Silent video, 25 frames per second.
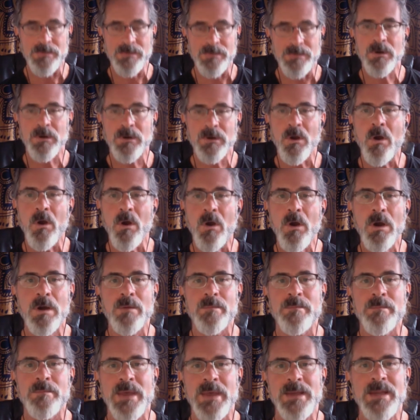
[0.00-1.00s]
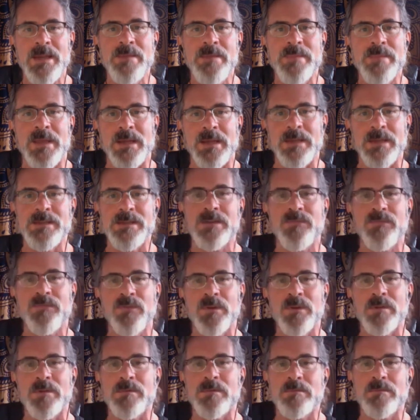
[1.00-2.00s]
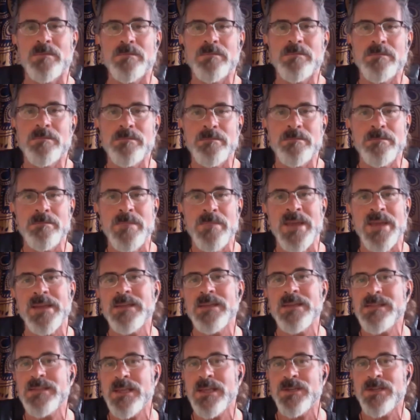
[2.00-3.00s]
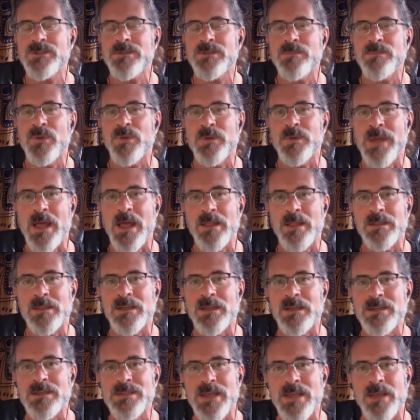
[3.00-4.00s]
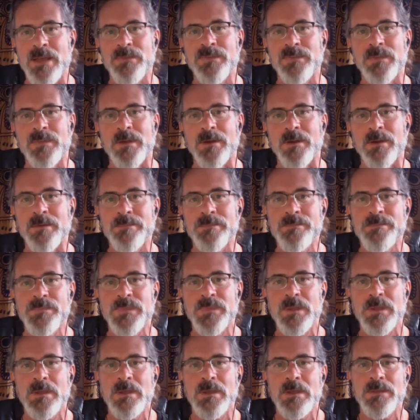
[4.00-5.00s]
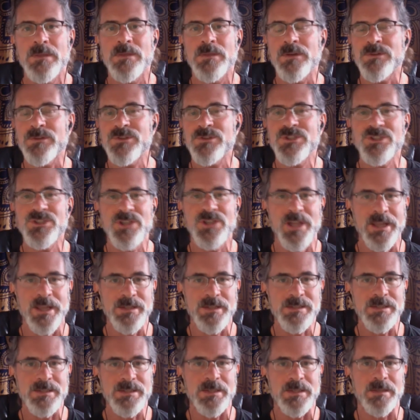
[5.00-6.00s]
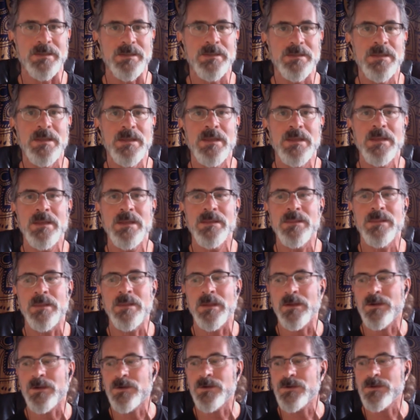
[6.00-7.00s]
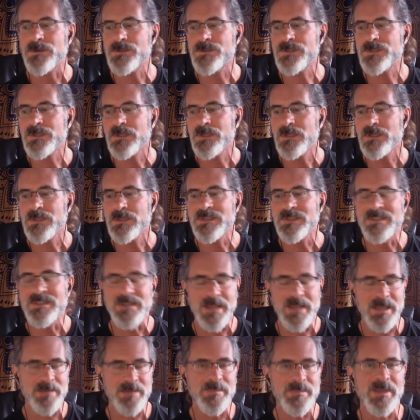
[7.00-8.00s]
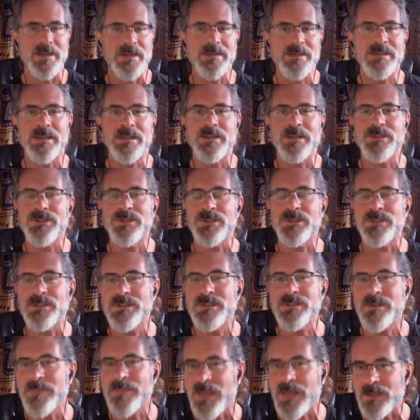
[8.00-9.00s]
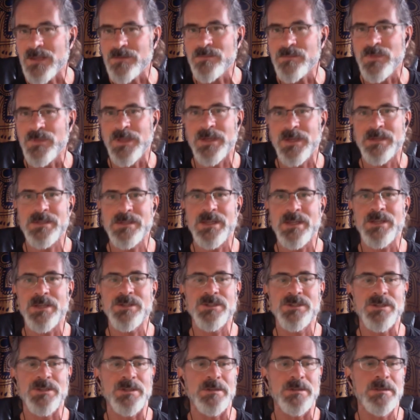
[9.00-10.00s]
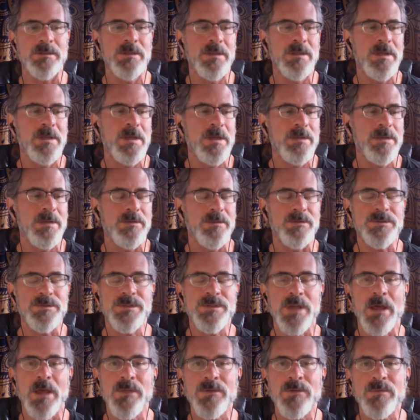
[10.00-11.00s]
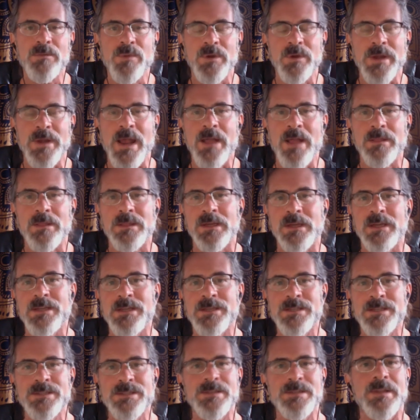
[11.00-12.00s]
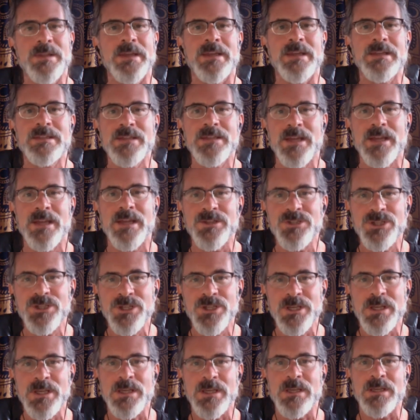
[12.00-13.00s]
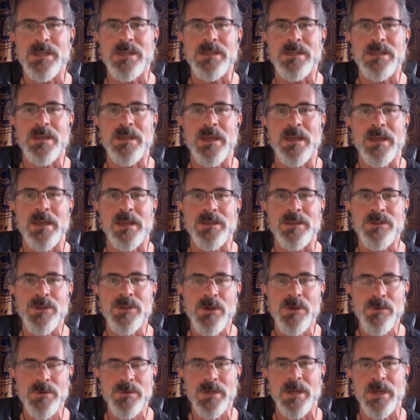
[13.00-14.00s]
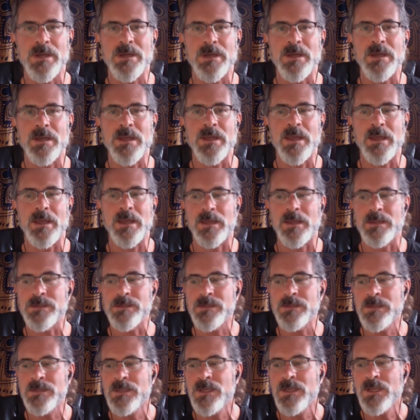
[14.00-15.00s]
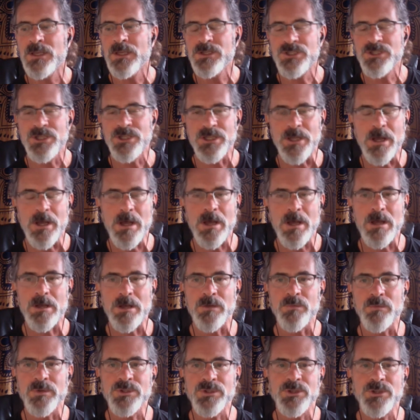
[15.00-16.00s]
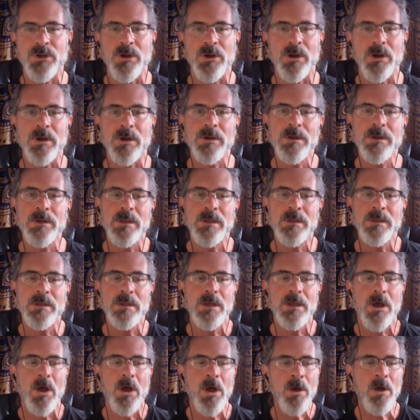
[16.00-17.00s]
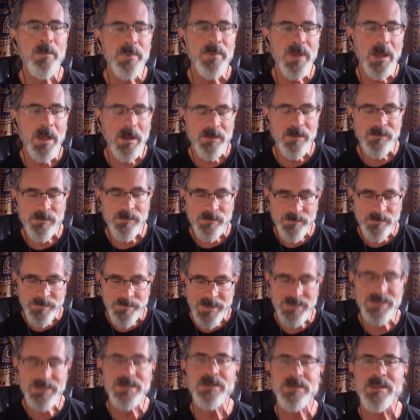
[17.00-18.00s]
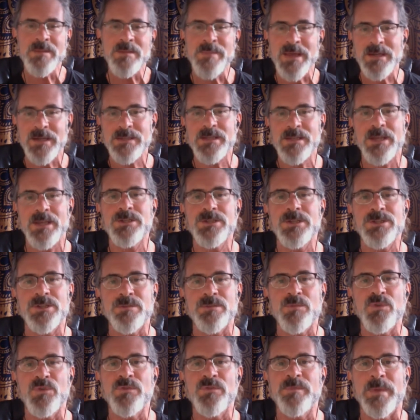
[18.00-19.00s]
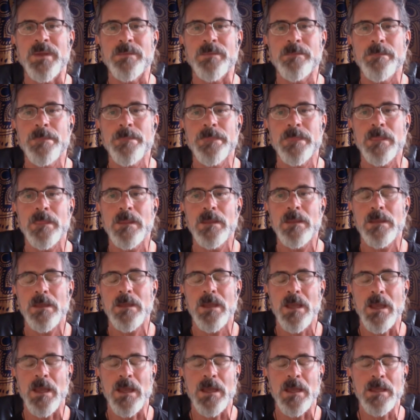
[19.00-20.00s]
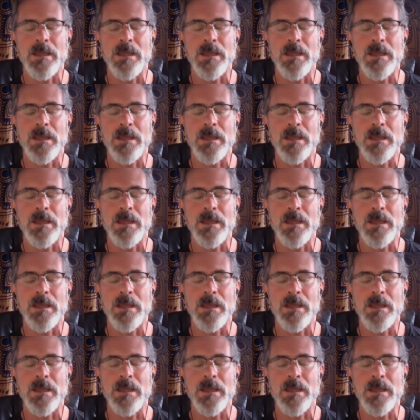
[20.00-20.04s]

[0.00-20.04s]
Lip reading: are many, many different meditation modalities out there. There's chanting, there's Zen meditation, Tibetan meditation, there's other modalities like Tai Chi and yoga and Qigong, which are all basically meditations and movement. And